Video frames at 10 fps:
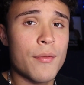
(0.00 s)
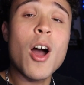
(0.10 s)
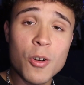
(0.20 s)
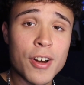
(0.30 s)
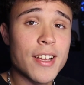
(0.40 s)

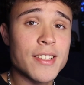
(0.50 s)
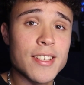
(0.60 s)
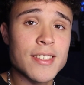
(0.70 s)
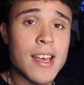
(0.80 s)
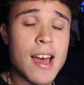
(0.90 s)
How crazy
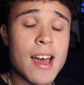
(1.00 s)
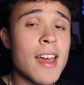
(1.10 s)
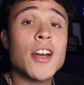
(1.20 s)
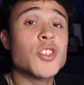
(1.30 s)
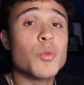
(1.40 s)
is that?
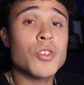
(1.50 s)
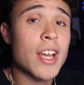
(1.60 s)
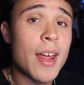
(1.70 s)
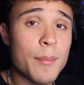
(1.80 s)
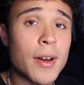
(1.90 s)
I just wish I
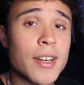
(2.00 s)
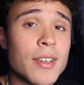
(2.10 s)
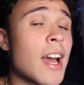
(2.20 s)
had money.